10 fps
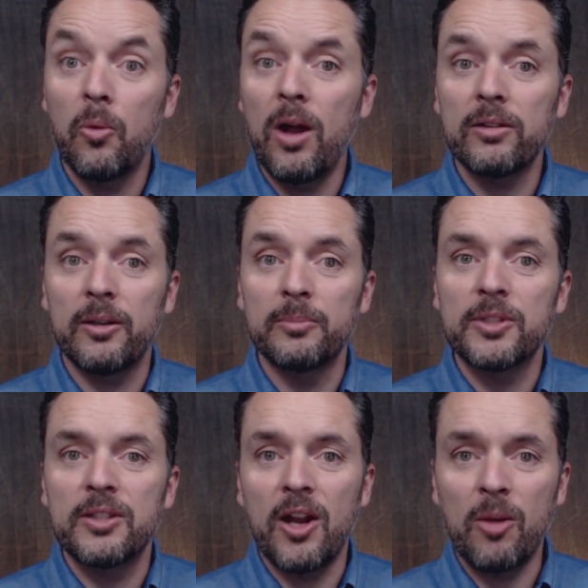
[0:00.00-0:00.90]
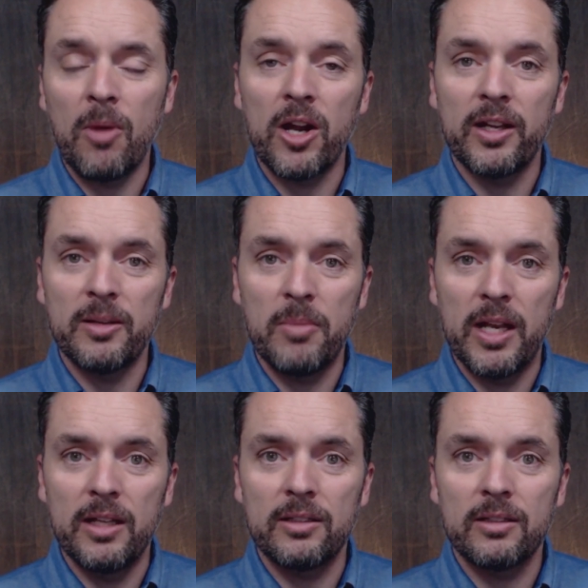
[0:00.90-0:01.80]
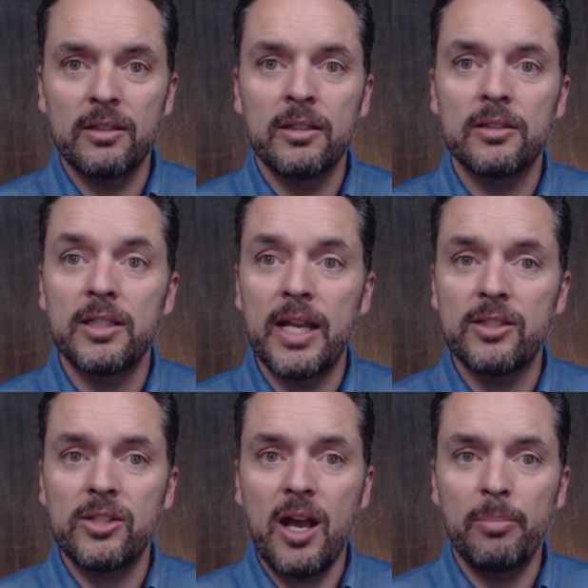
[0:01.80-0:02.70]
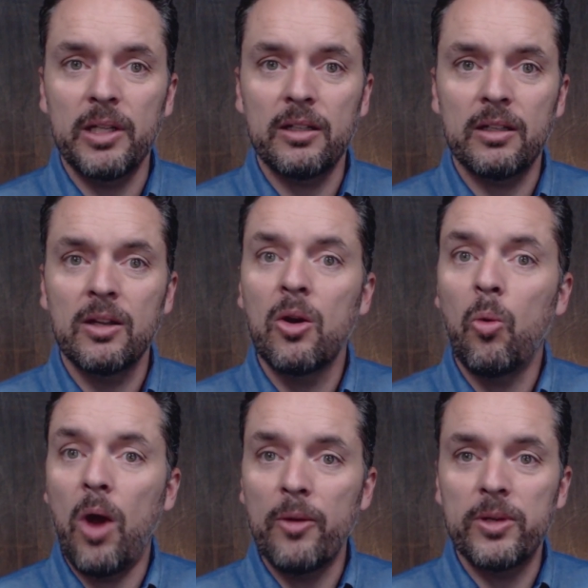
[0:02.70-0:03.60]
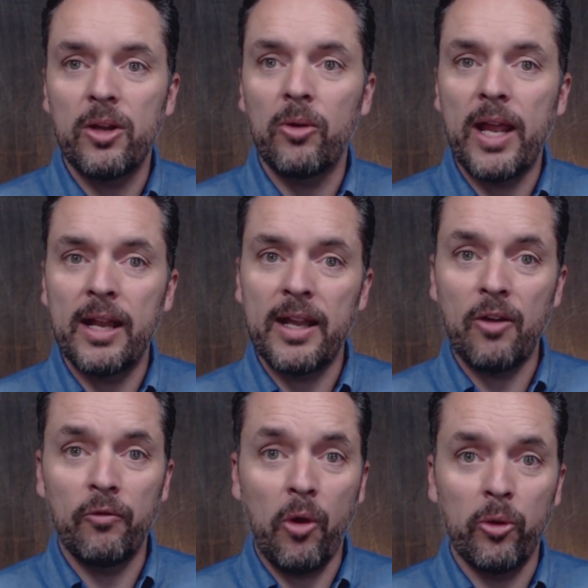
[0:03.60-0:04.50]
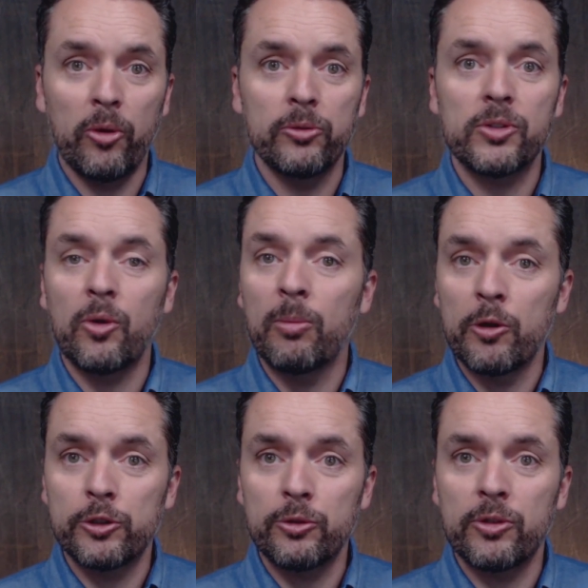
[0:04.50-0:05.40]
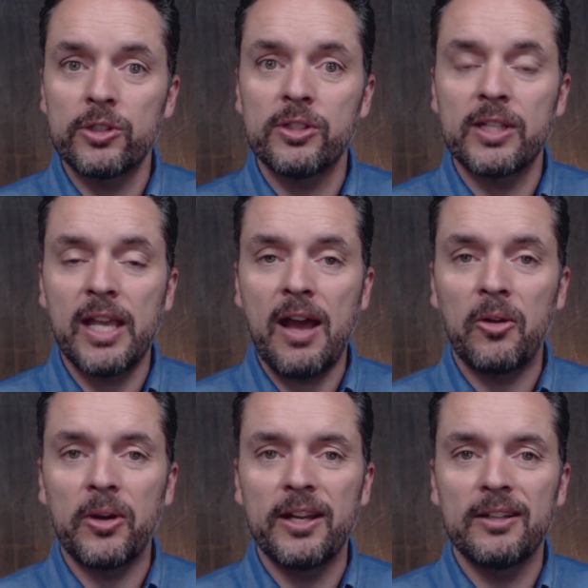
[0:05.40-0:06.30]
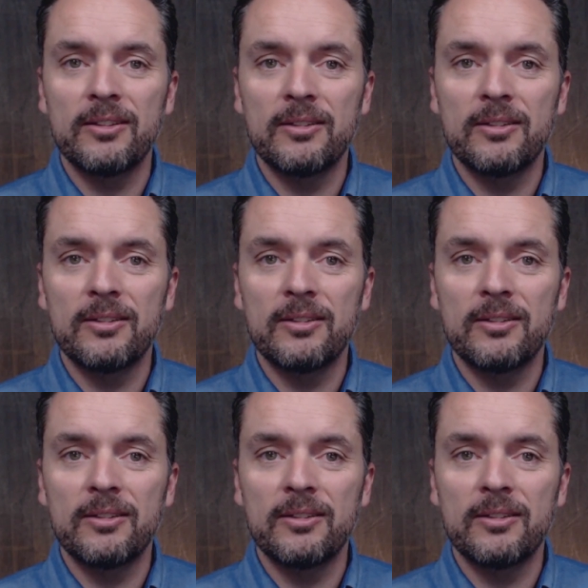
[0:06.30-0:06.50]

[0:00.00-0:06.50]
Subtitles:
Welcome to the Art Marketing Minute. Today's topic, why we don't hand out photos or brochures in the gallery.